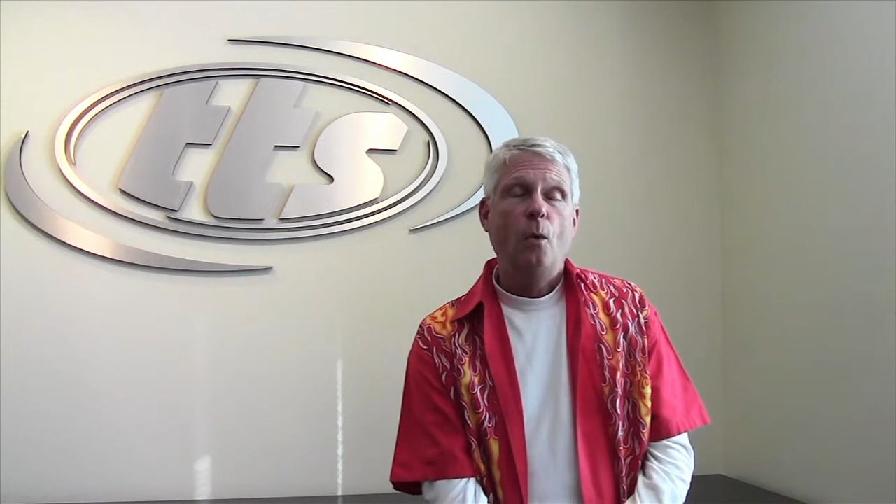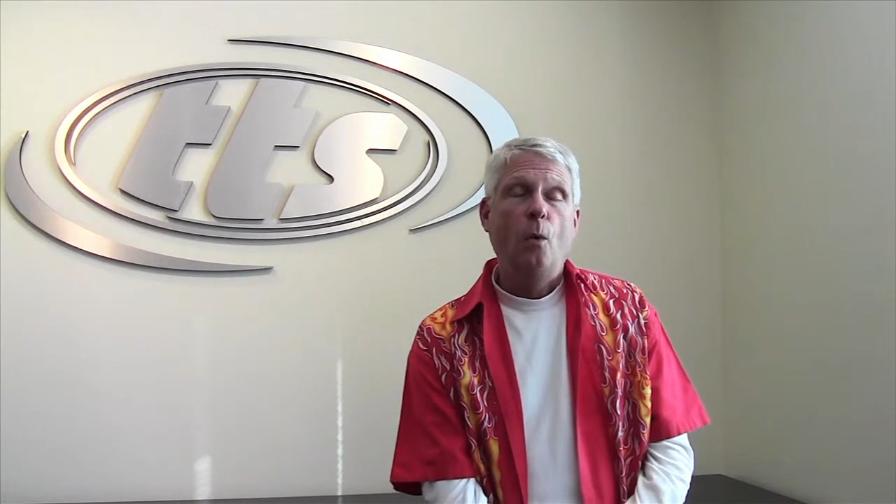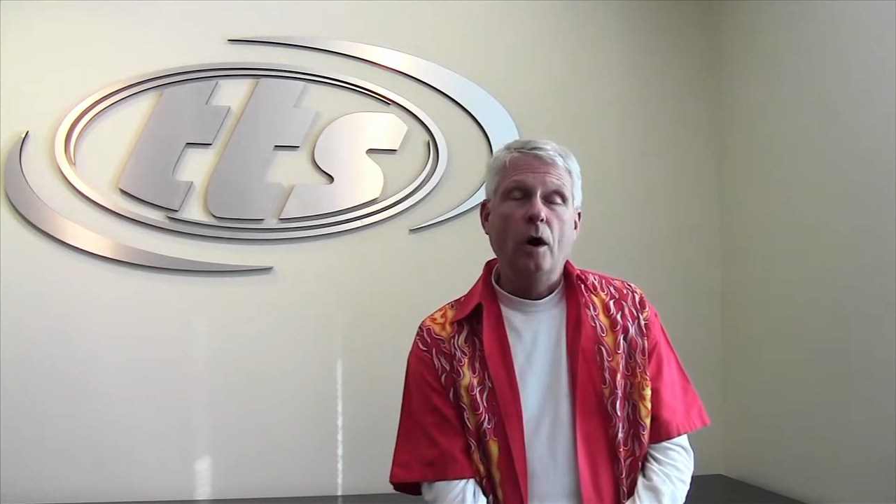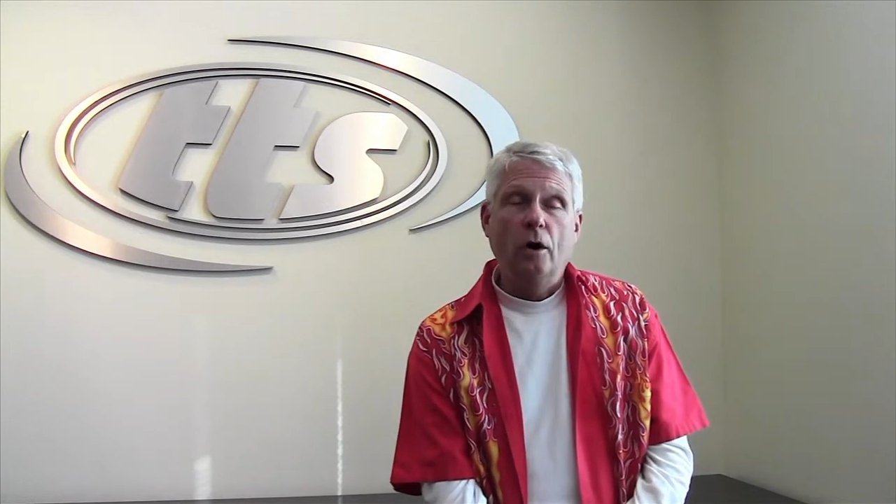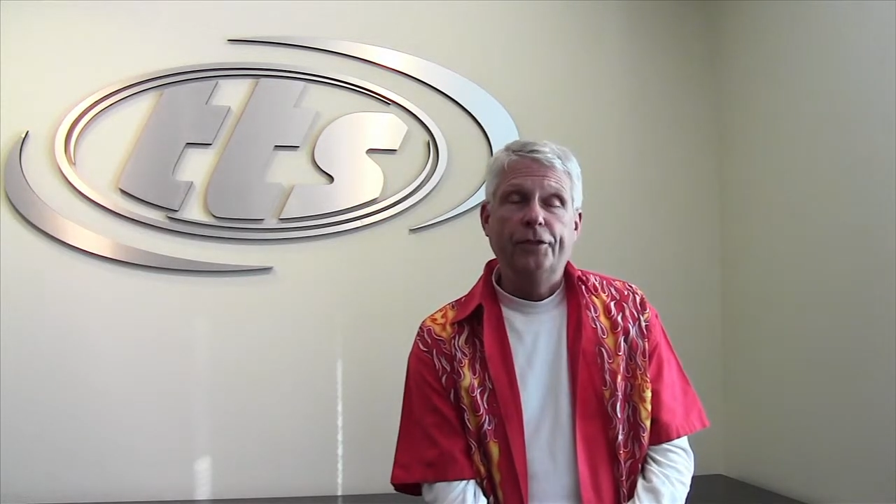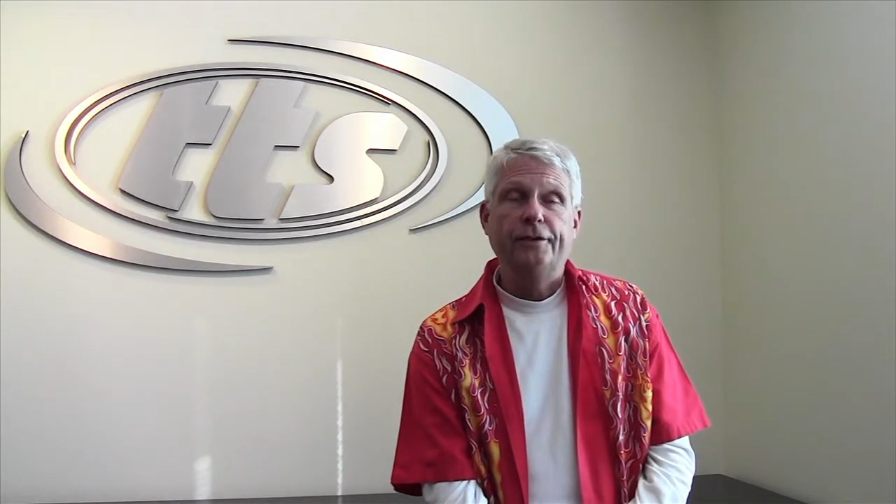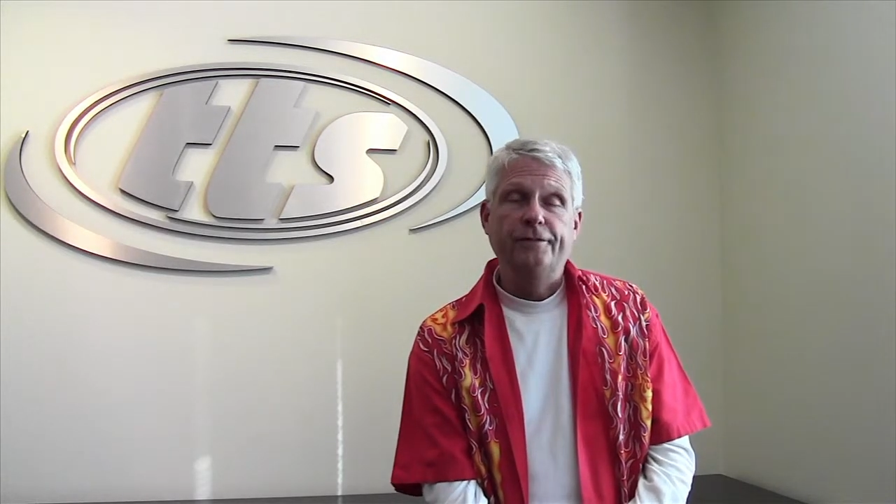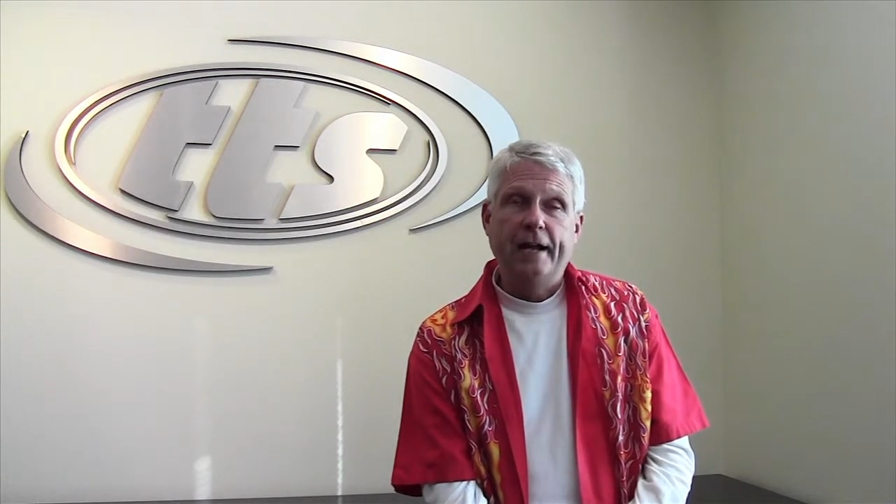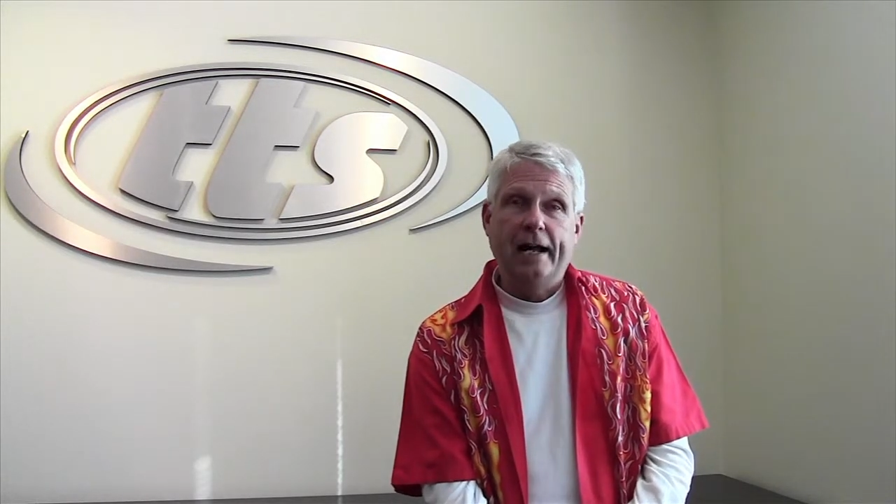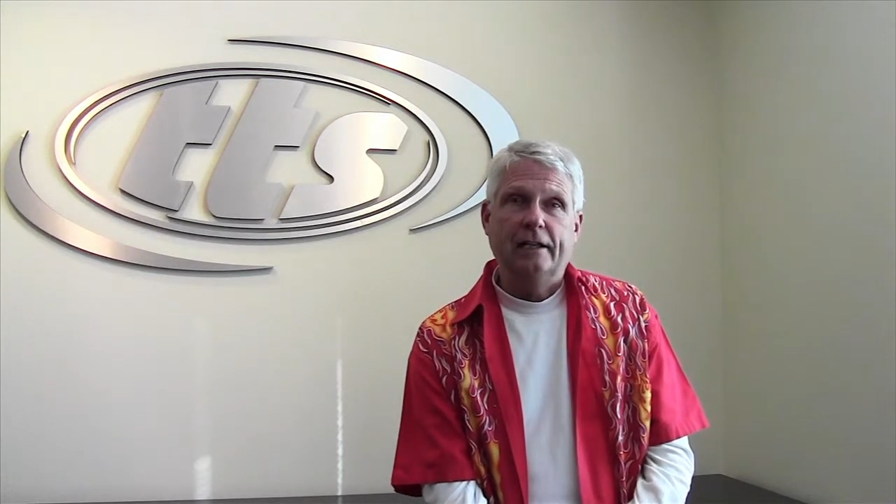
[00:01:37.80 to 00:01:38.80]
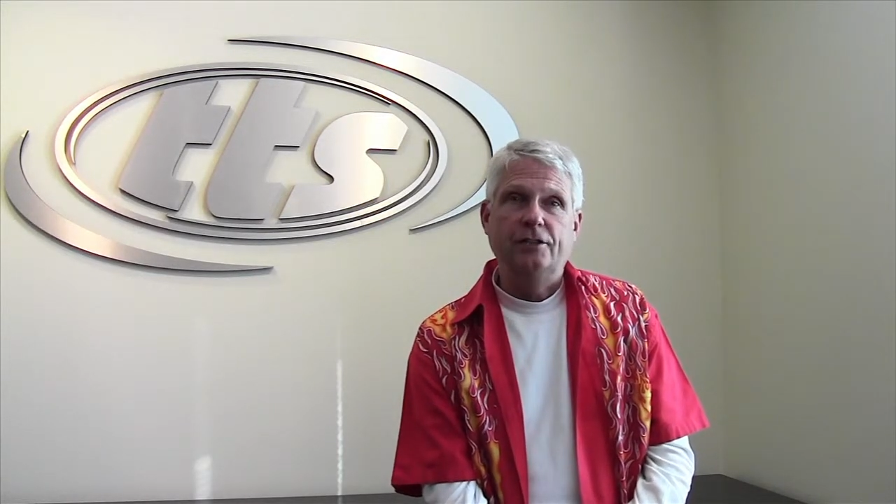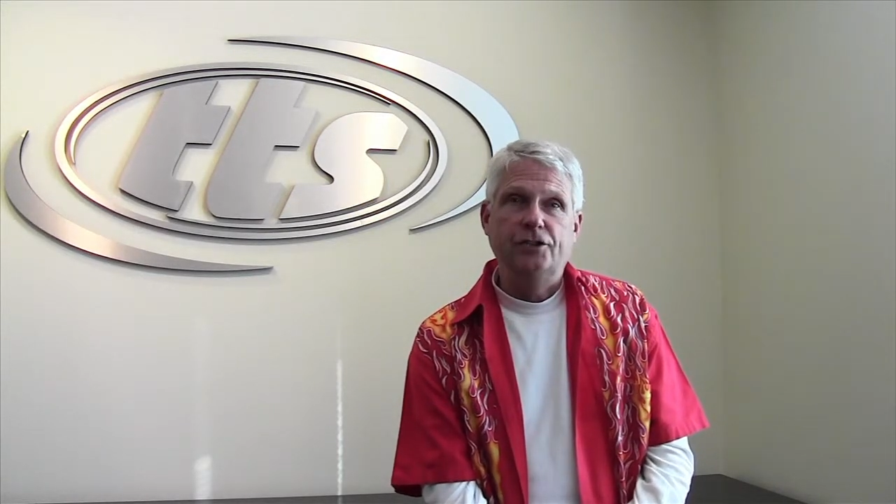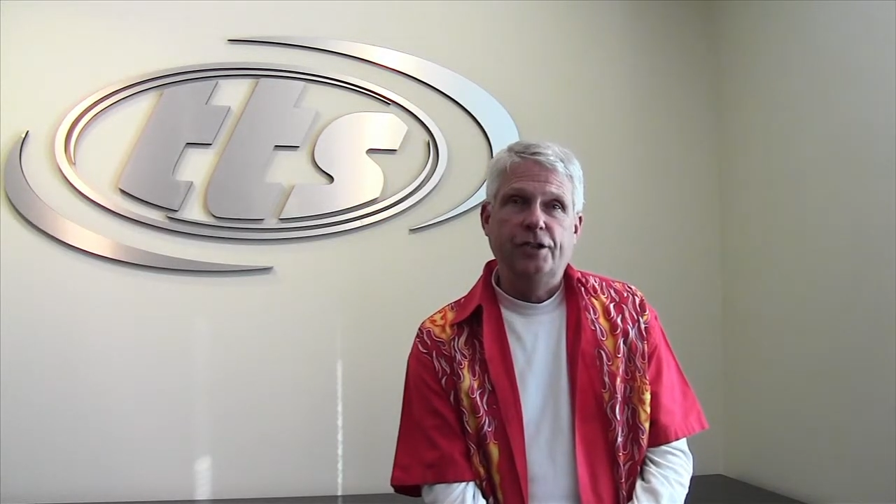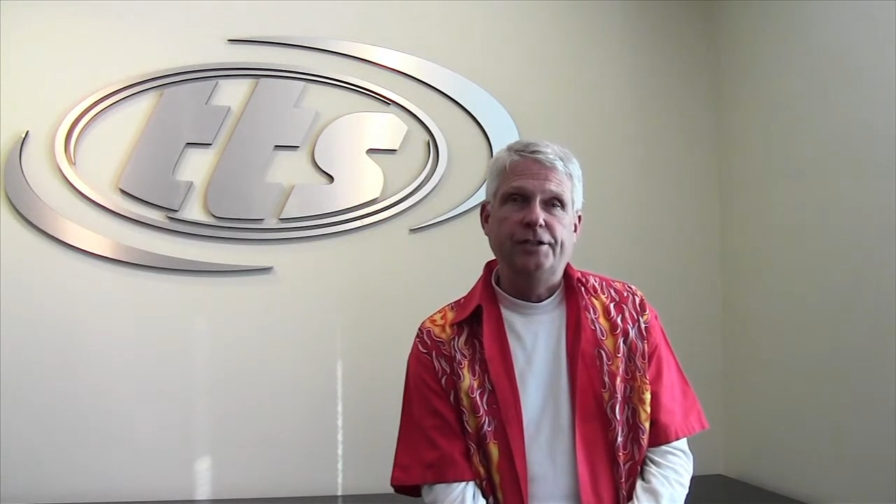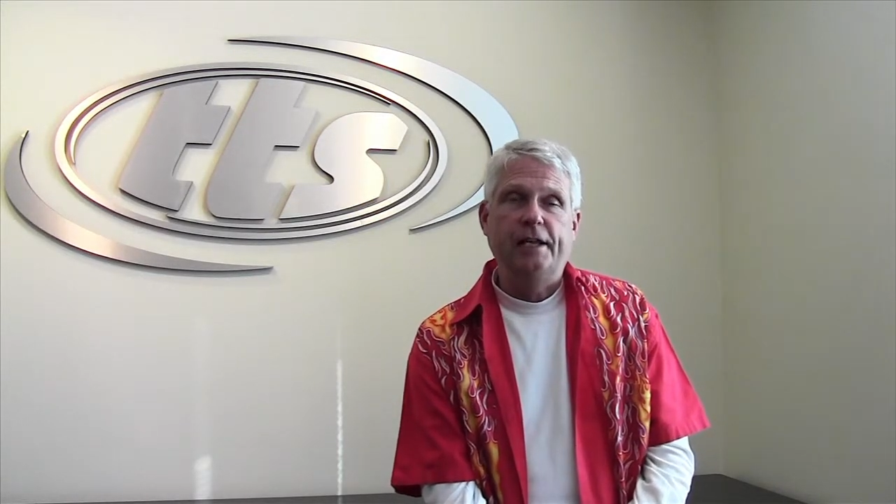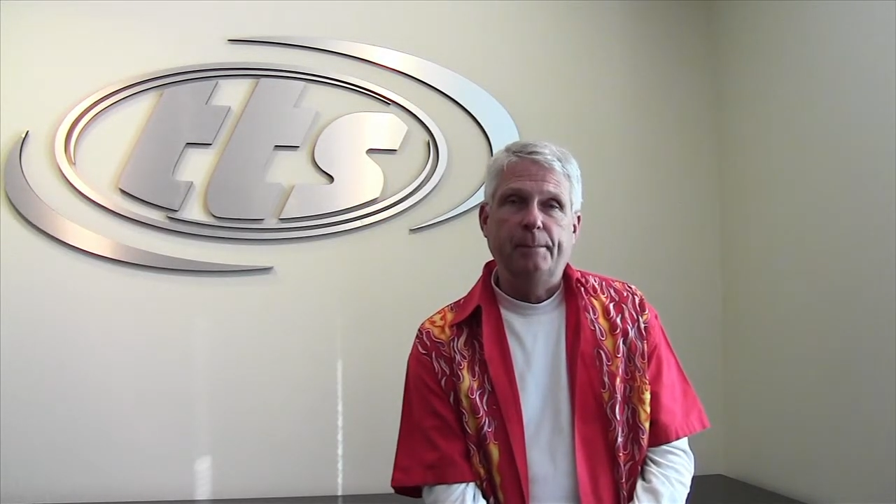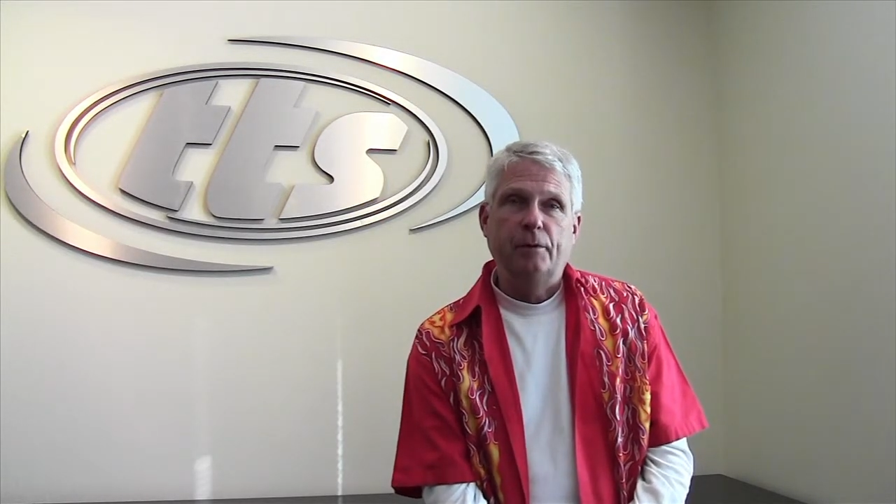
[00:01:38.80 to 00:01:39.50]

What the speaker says: wealth of knowledge that they